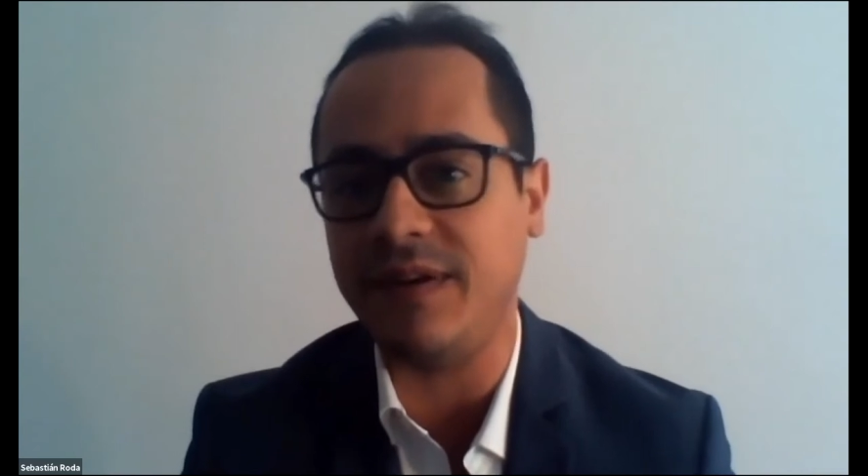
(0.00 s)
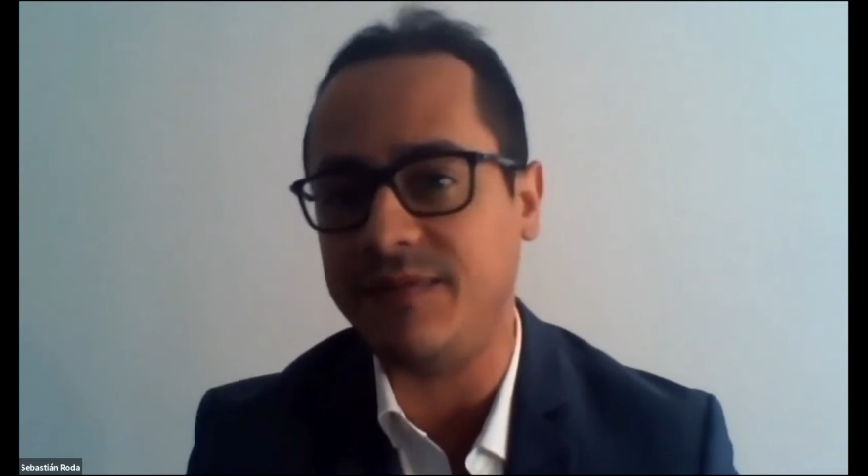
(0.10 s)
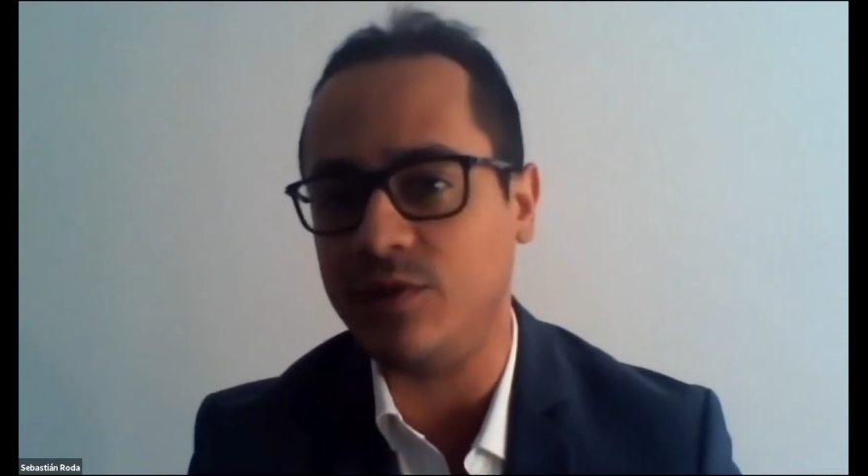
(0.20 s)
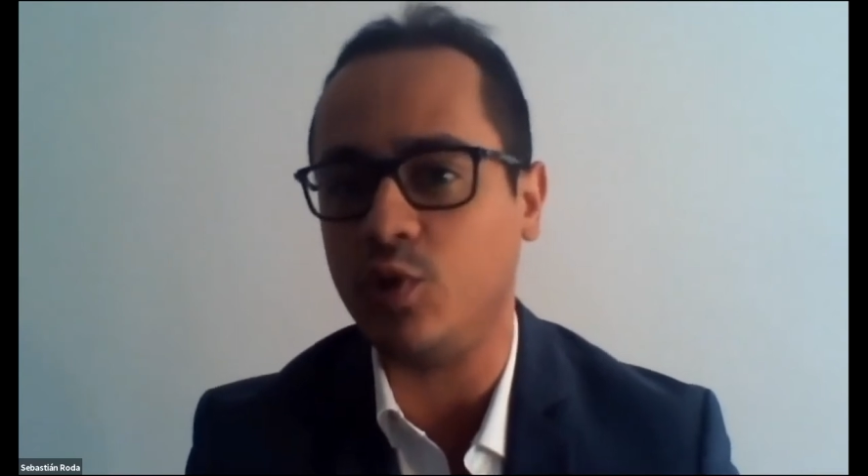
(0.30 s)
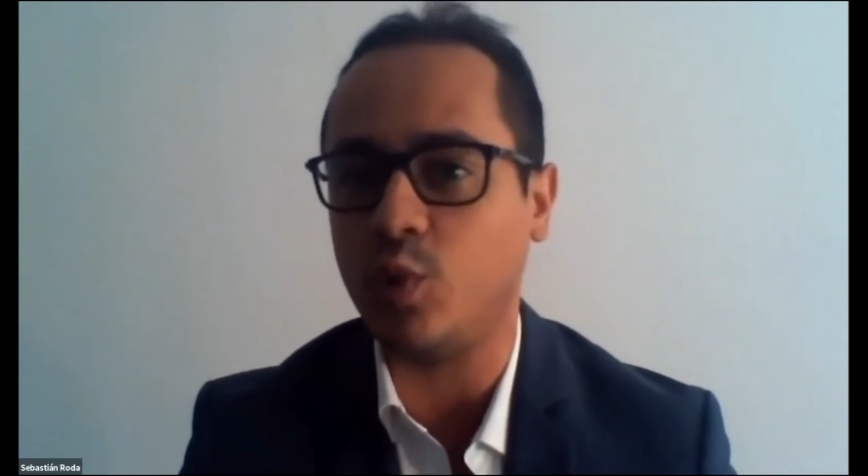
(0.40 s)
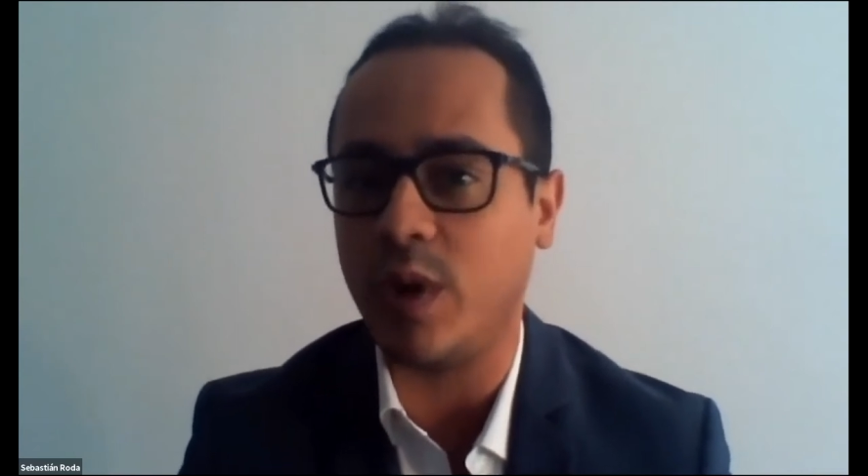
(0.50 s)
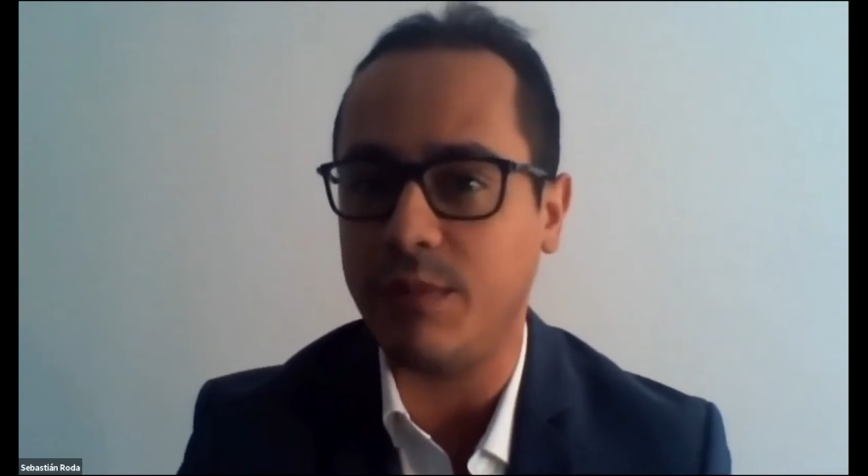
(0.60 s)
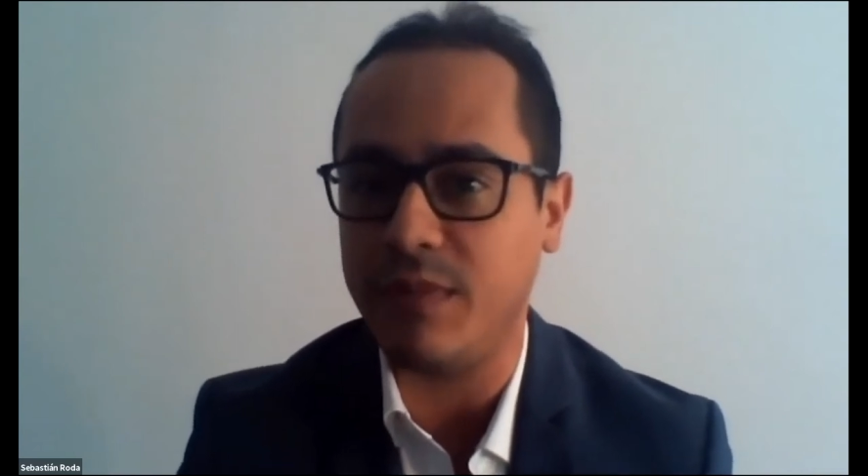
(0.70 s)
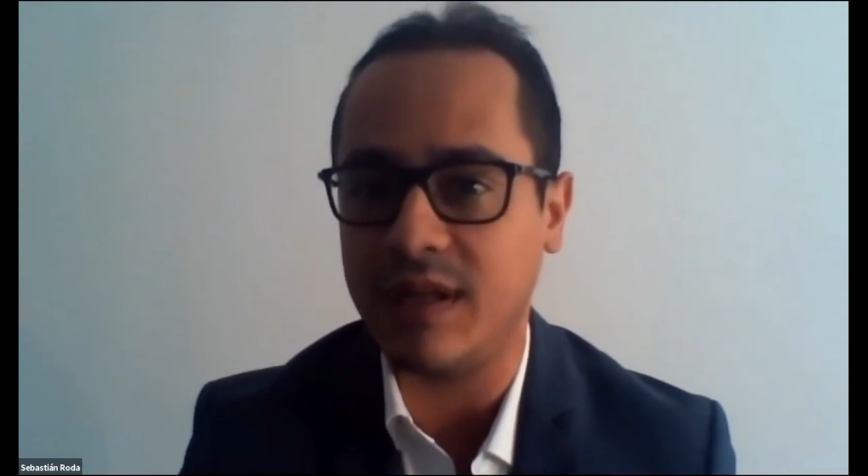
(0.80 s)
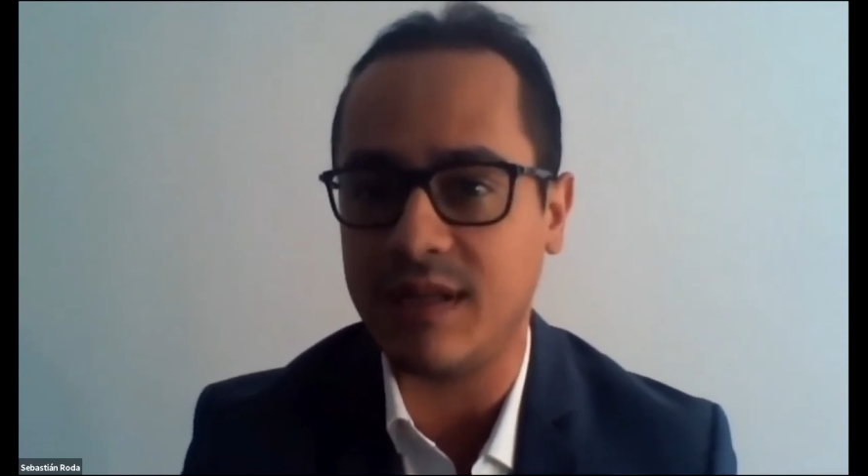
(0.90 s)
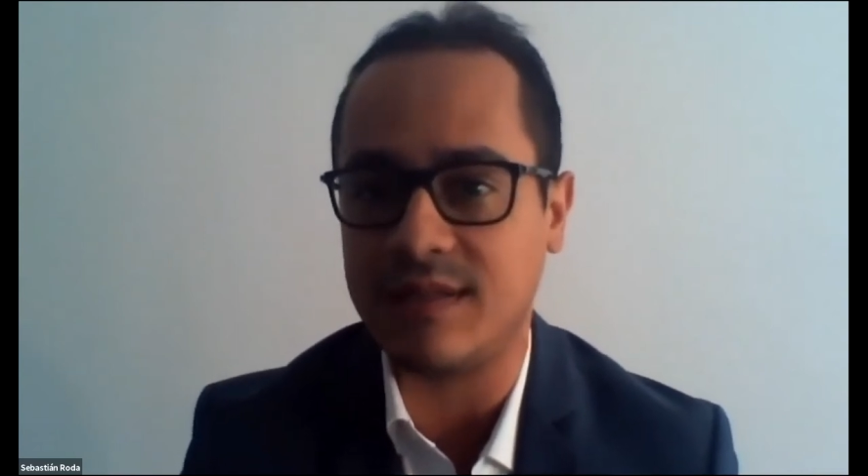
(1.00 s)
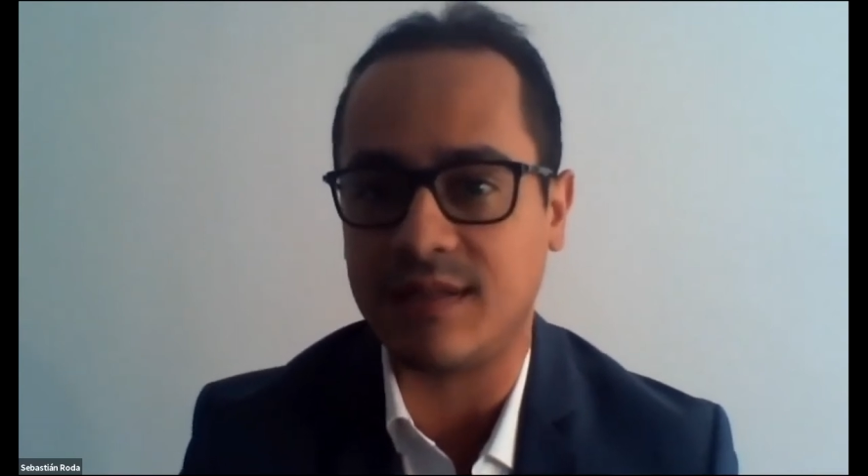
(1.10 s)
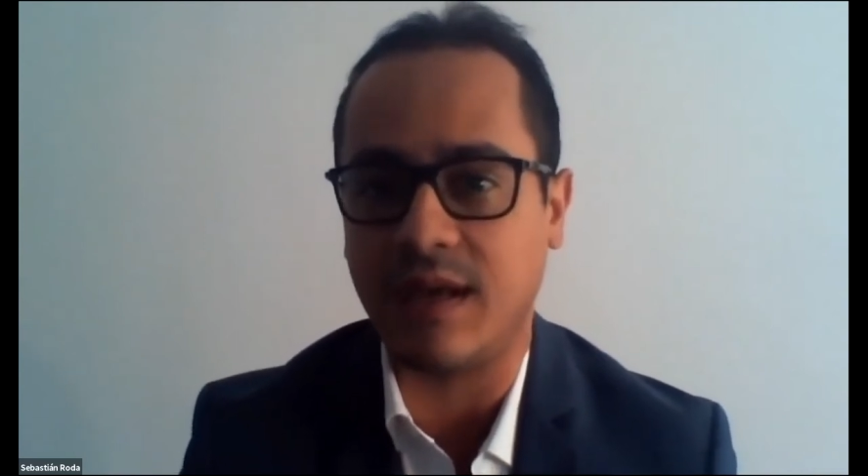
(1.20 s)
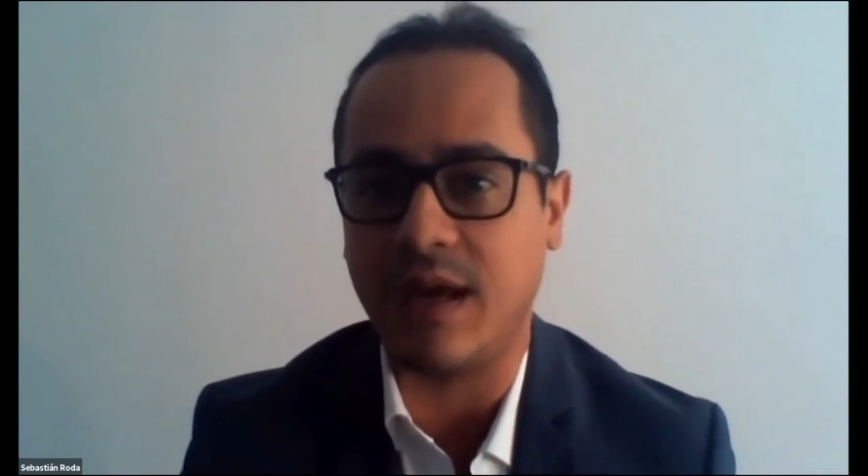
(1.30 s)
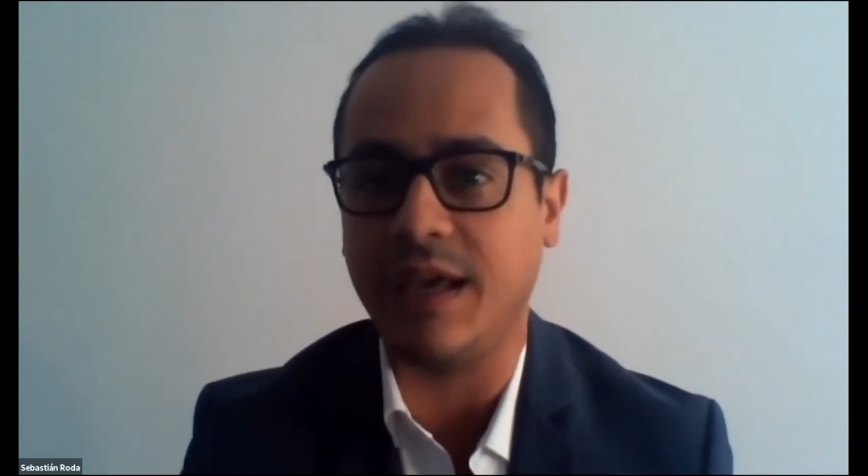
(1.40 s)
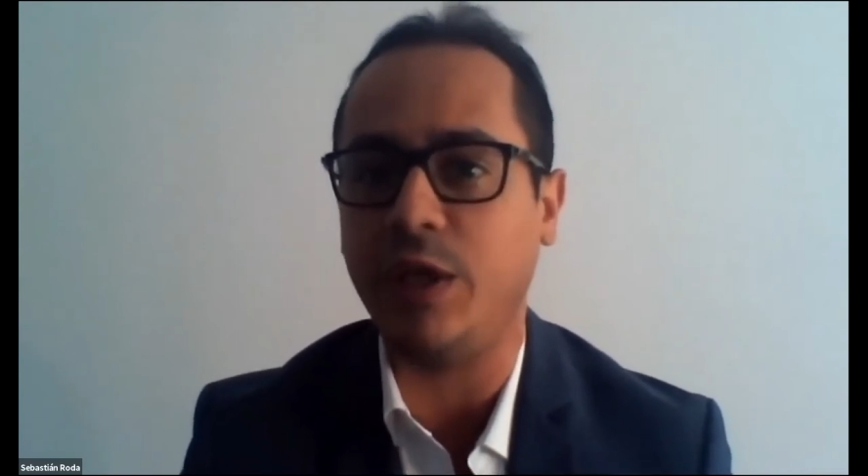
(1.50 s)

15 to 20 minutes